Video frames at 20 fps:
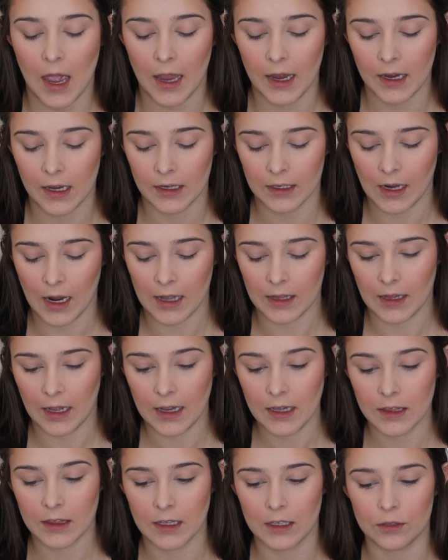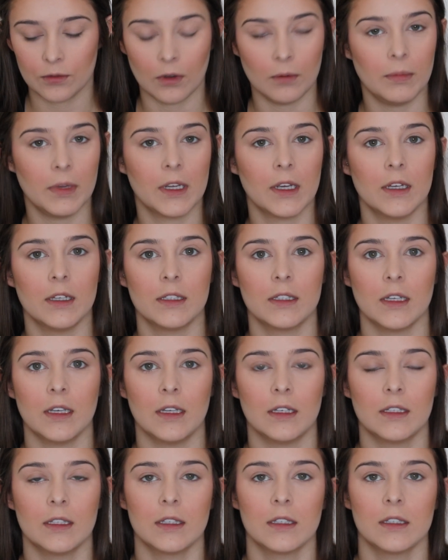And I like this one because
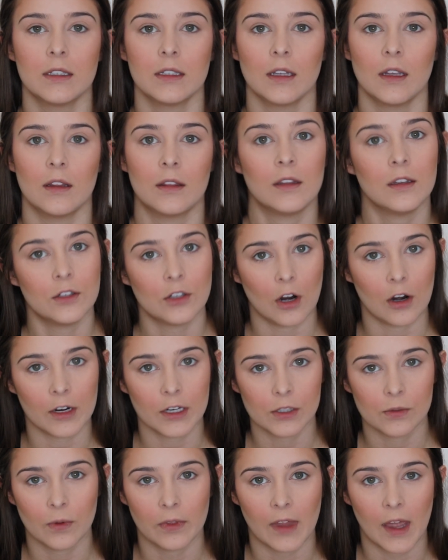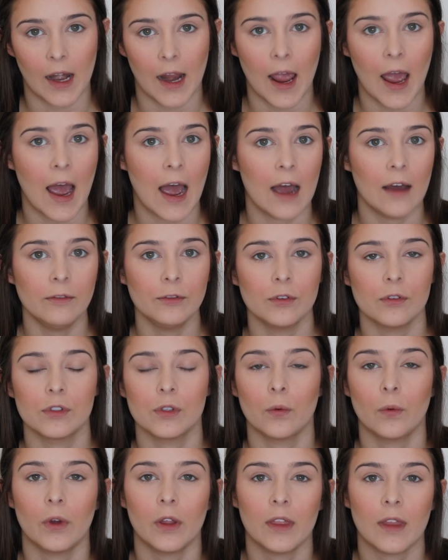it's the darkest one that I have, so it's
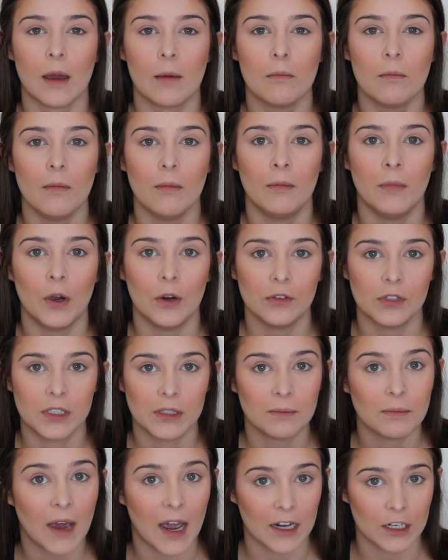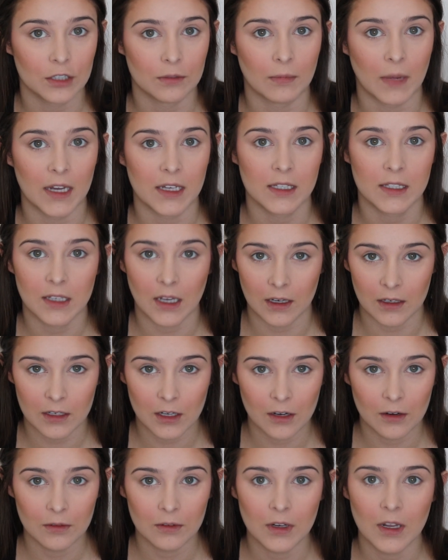one that most matched my skin
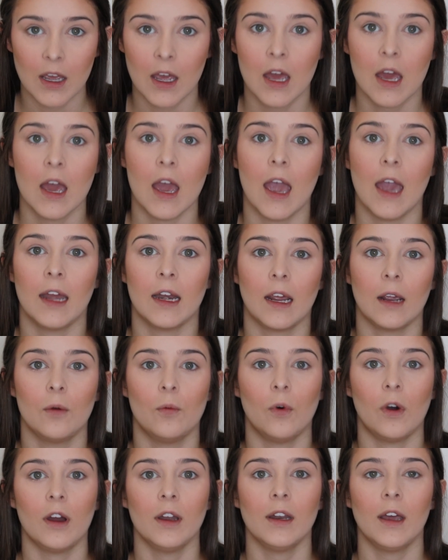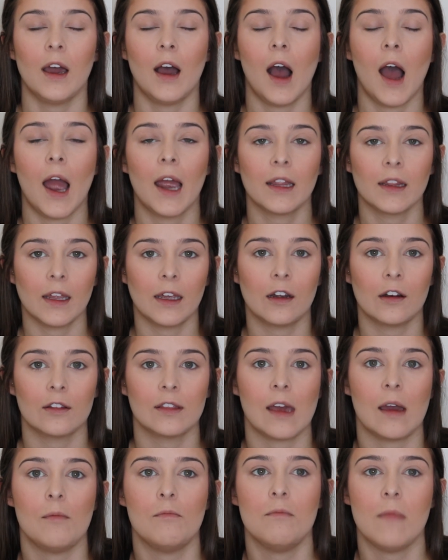tone. And I want a highlighter
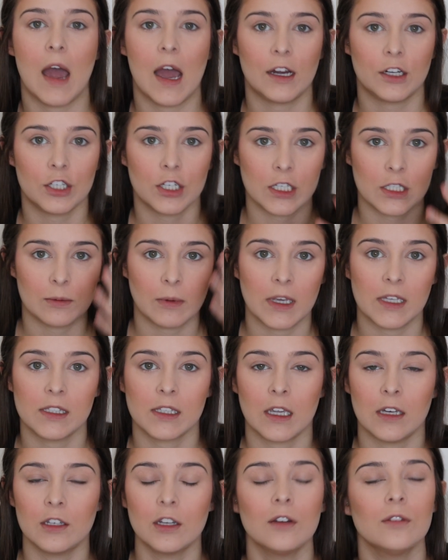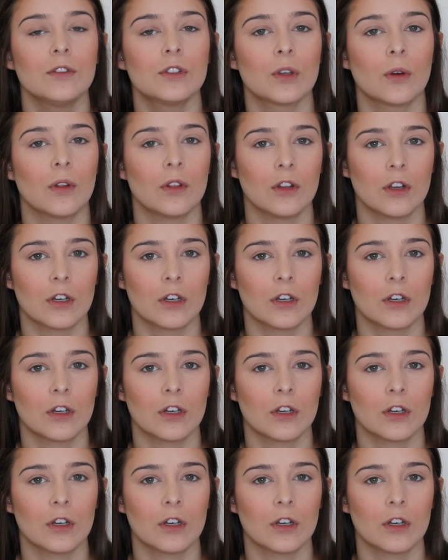that matches my skin tone, so it